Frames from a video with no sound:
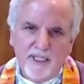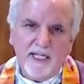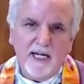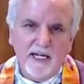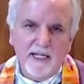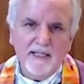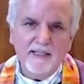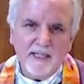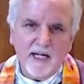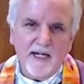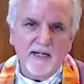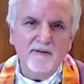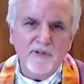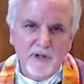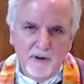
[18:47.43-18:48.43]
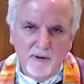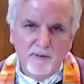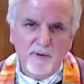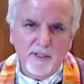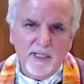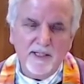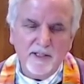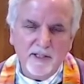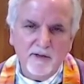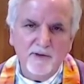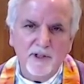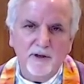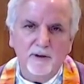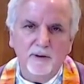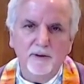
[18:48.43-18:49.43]
But because I have known
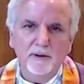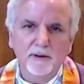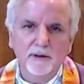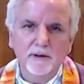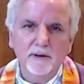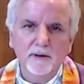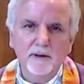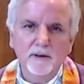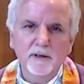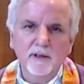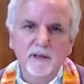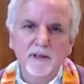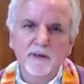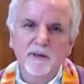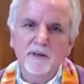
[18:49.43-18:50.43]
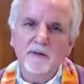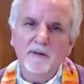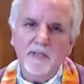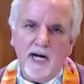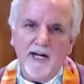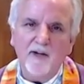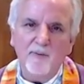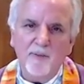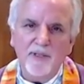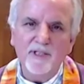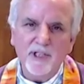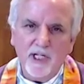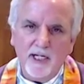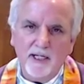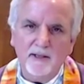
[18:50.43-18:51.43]
each of you, I
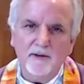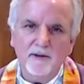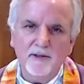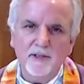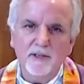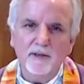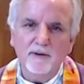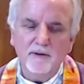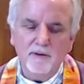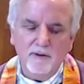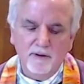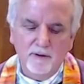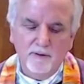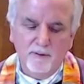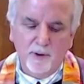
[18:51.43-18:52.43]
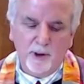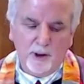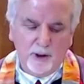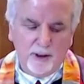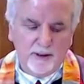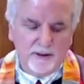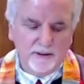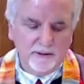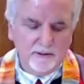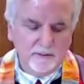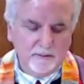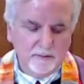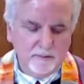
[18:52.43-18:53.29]
have been changed for good.